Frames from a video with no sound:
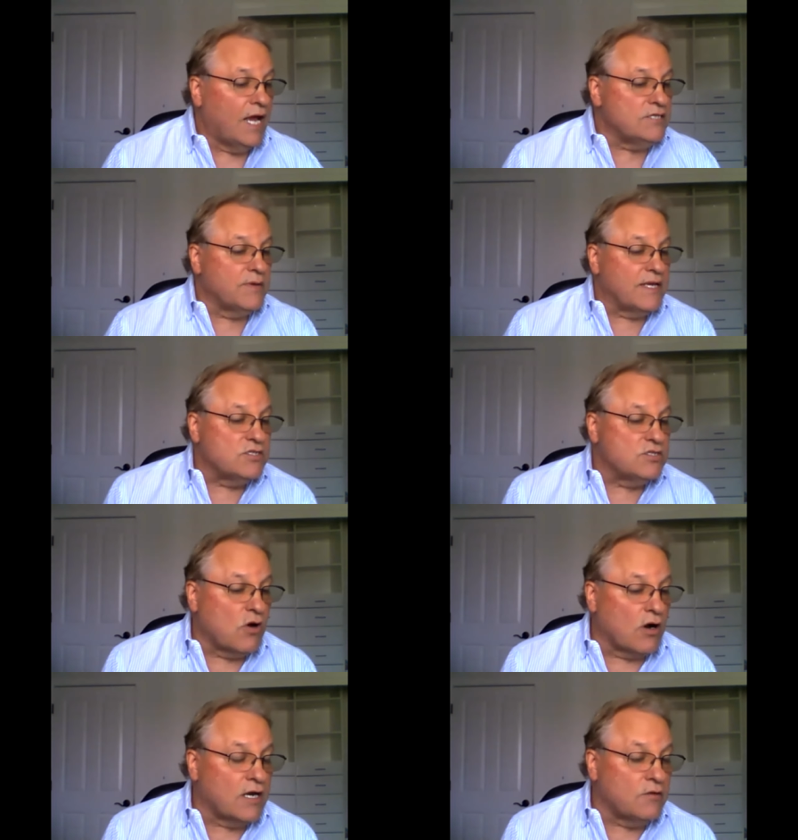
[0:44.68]
as we get
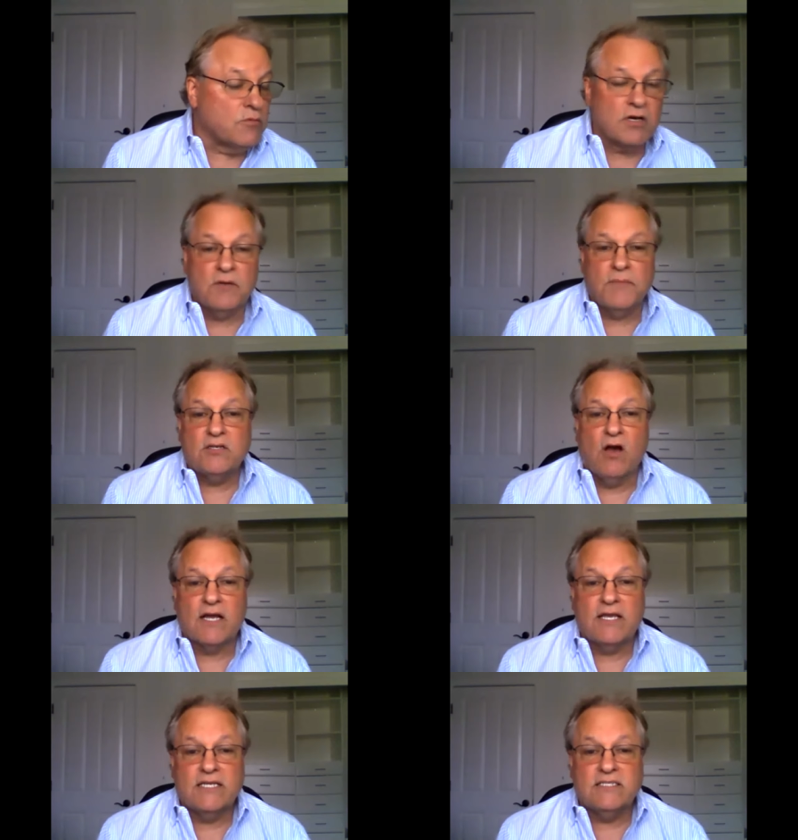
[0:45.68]
started, we're going to be
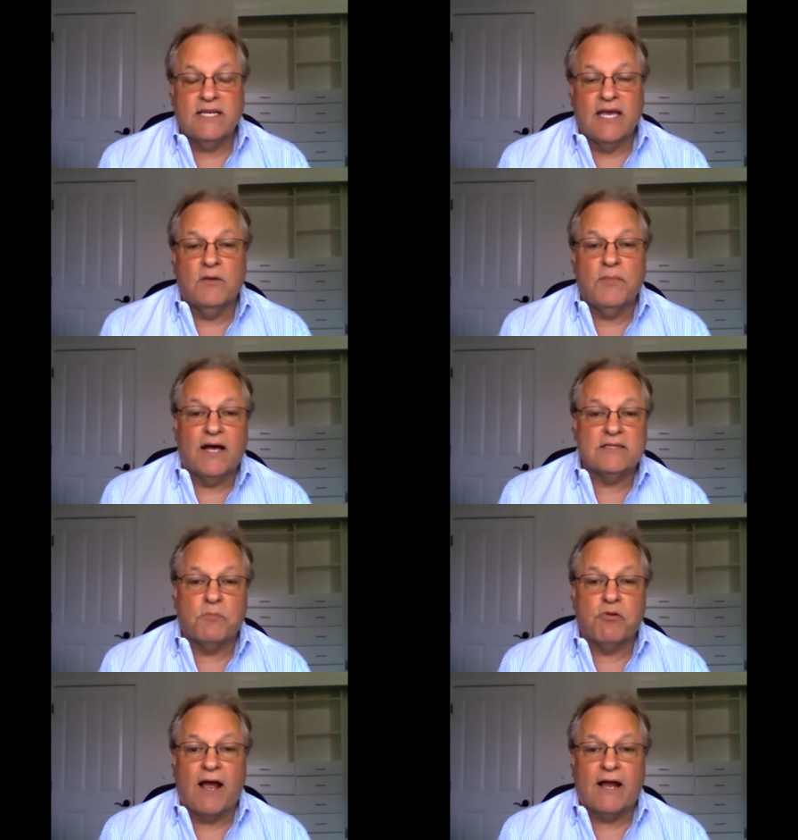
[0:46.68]
talking today about the
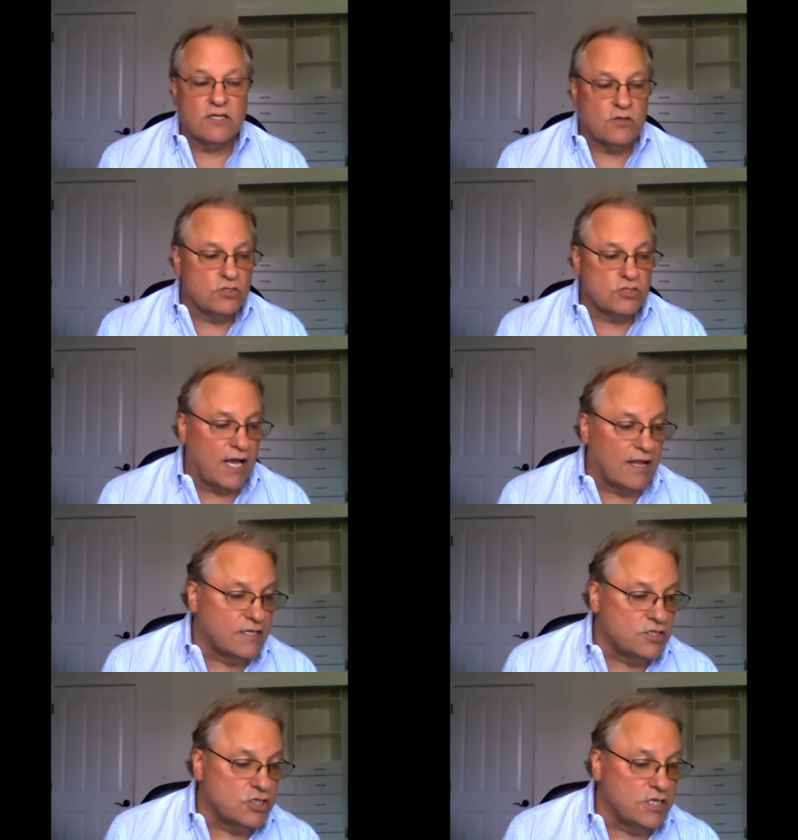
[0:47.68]
practical
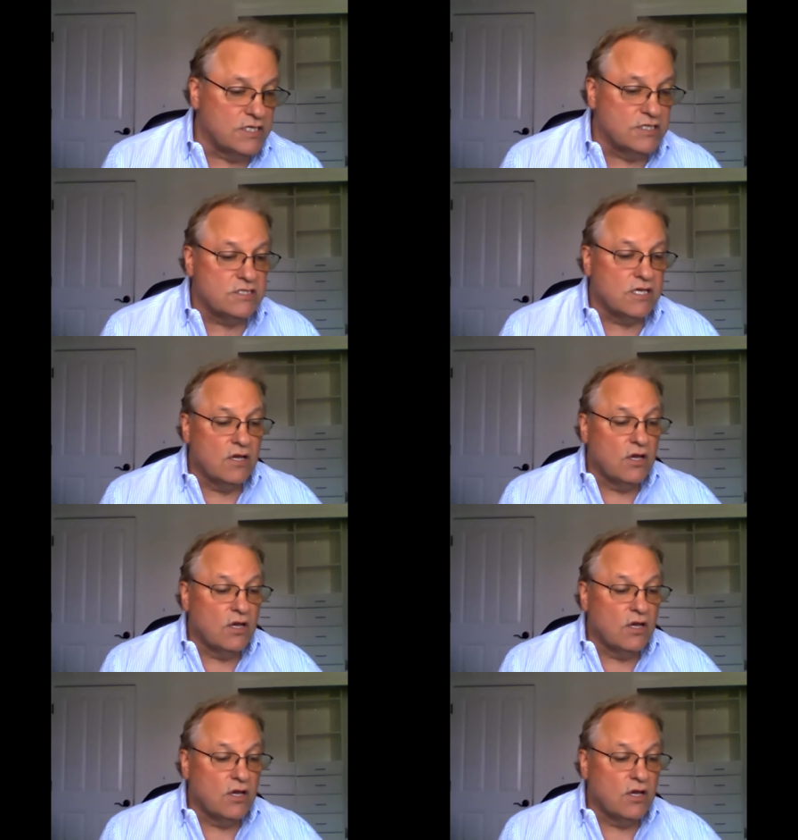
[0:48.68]
challenges